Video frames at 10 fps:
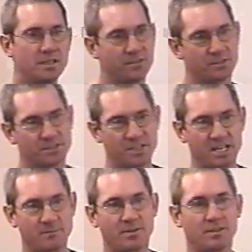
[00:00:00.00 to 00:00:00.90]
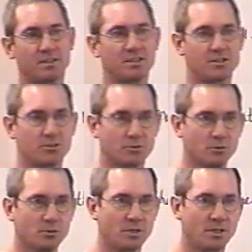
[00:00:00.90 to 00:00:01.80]
the same thing as
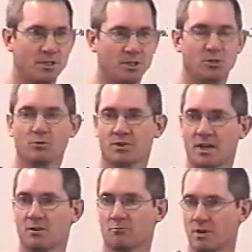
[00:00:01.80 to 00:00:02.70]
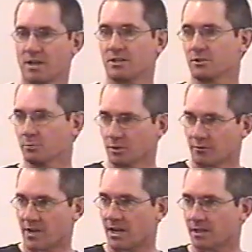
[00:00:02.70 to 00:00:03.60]
Luke without writing the book of
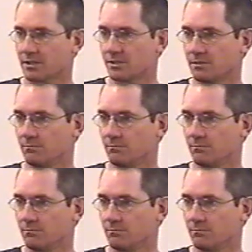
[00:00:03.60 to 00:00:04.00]
Acts.